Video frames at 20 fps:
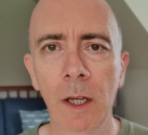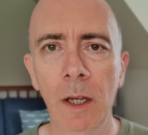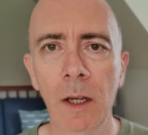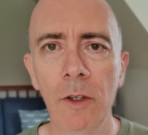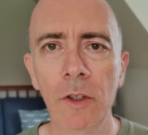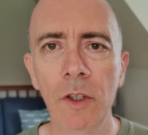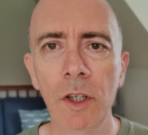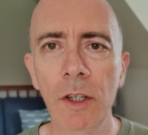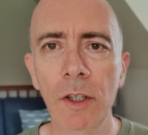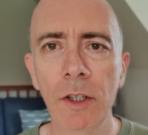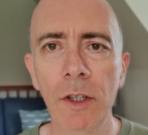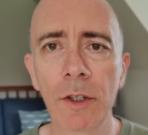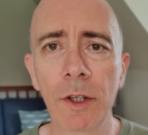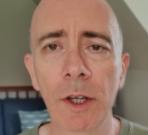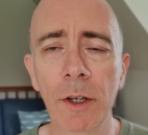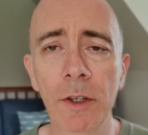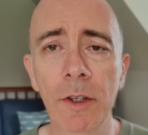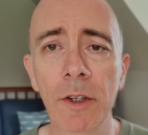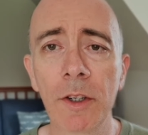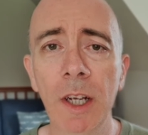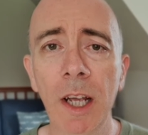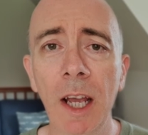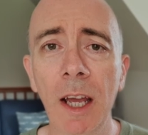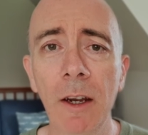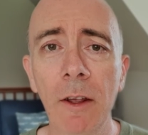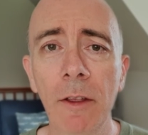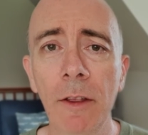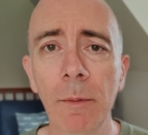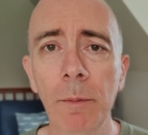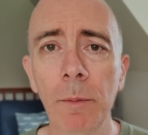Jesus doesn't say
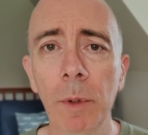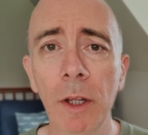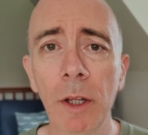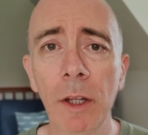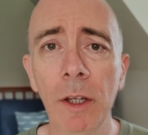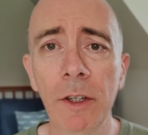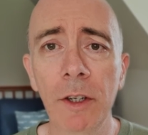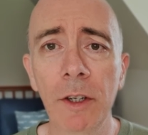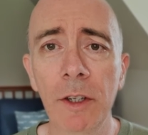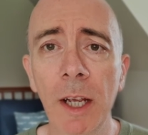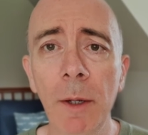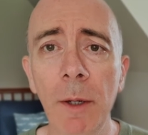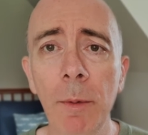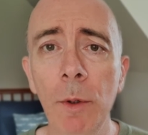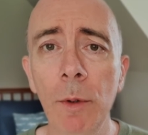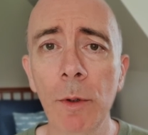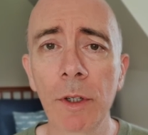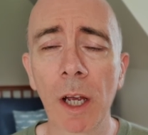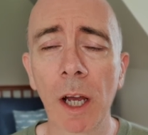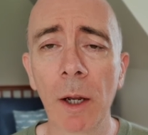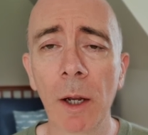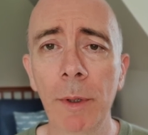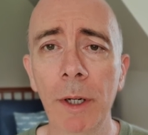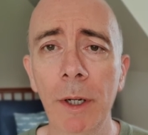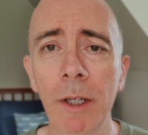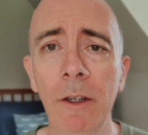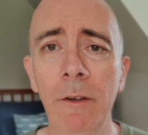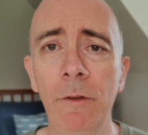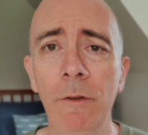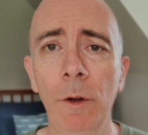anything, but the disciples are
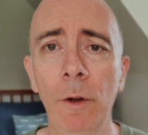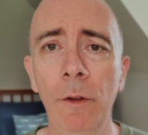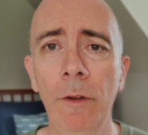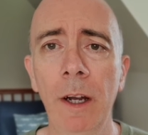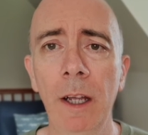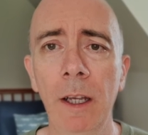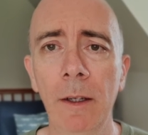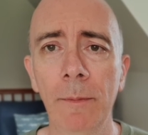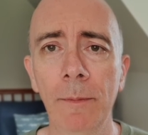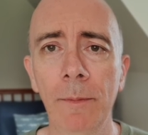pretty forthright.